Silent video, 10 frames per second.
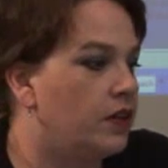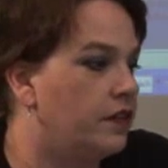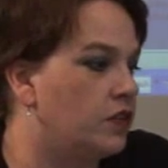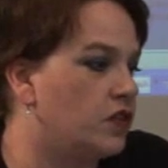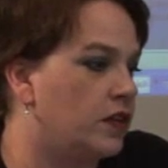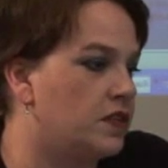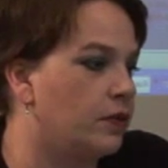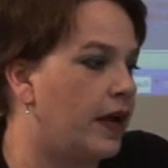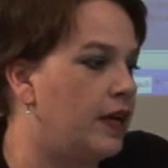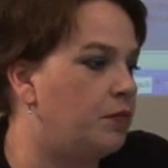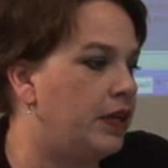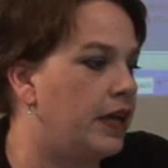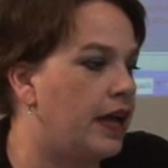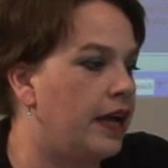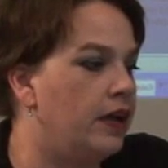There's also
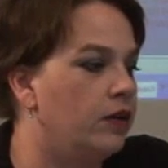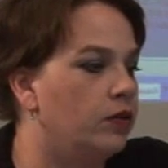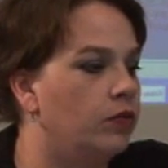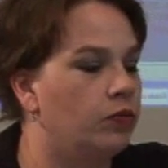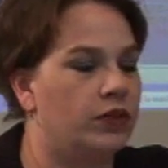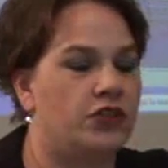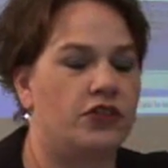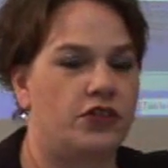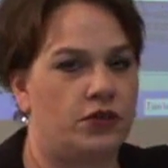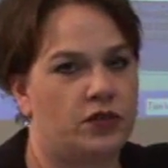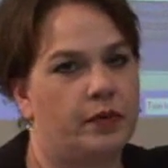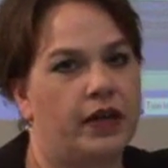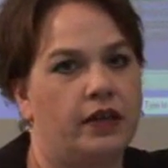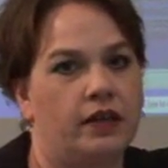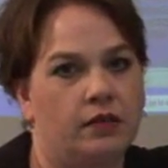APA, which is used
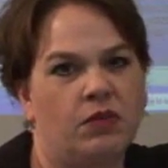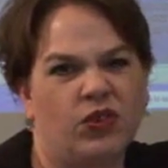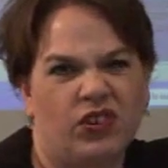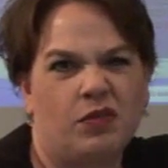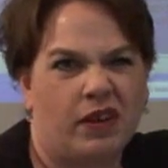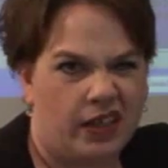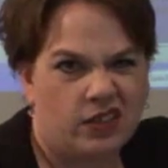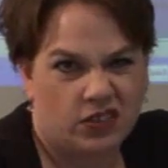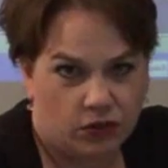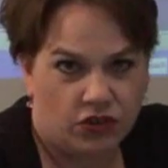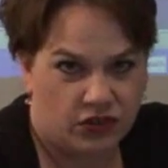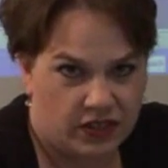mostly by the social